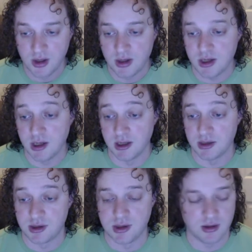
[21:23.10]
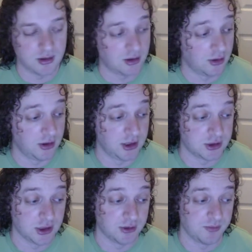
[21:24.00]
in 3rd
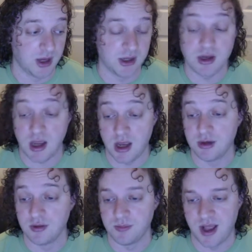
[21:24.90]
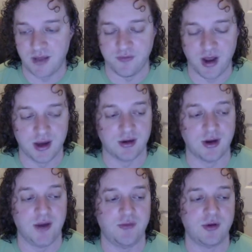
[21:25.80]
edition, but you can do in Pathfinder
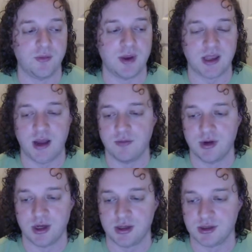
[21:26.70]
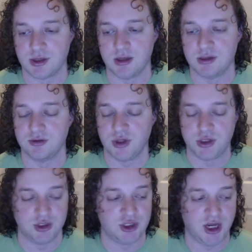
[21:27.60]
if you can make that ridiculous
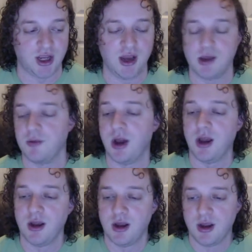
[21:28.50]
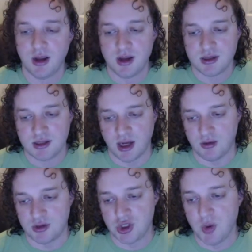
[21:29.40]
concentration check anyway.
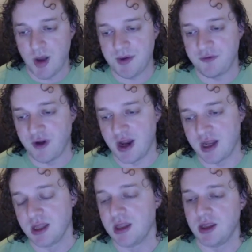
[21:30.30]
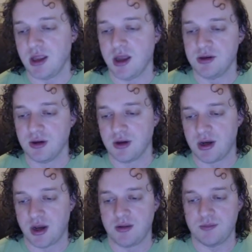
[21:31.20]
So 2-weapon fighting, you're going
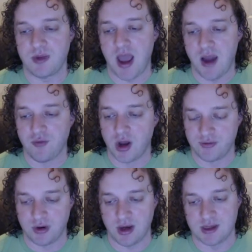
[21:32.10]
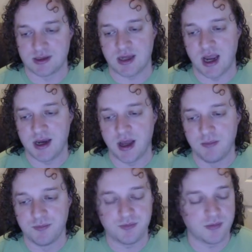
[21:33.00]
to have one of your hands tied
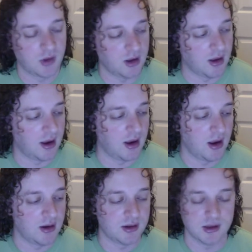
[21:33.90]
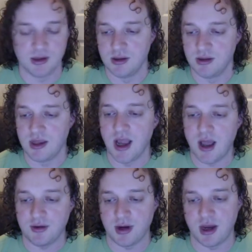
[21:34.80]
up, and the
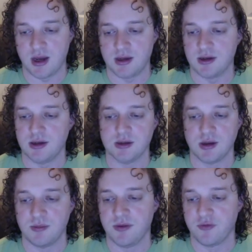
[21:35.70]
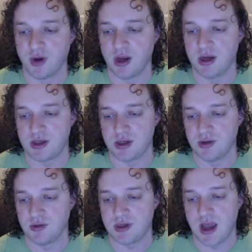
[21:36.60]
other hand is going to be free
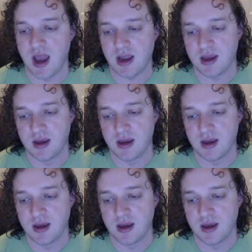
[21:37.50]
to attack,